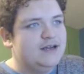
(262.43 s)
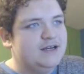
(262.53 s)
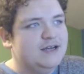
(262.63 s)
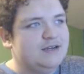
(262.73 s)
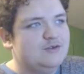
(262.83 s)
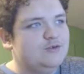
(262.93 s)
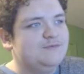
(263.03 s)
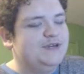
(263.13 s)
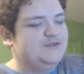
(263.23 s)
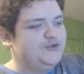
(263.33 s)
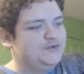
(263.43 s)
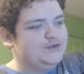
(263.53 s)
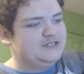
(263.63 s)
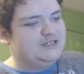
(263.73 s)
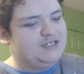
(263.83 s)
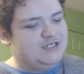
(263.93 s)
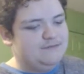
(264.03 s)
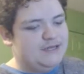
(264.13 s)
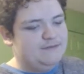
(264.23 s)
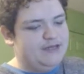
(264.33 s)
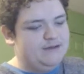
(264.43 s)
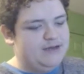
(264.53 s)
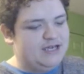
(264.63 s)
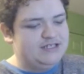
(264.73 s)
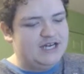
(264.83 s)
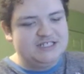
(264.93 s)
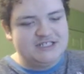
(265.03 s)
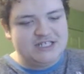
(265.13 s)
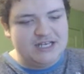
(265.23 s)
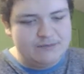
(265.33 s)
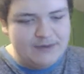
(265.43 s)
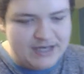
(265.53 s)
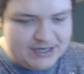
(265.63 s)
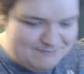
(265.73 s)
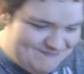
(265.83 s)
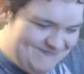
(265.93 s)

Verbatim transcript: I like to meet you and uh, maybe get ice cream, right?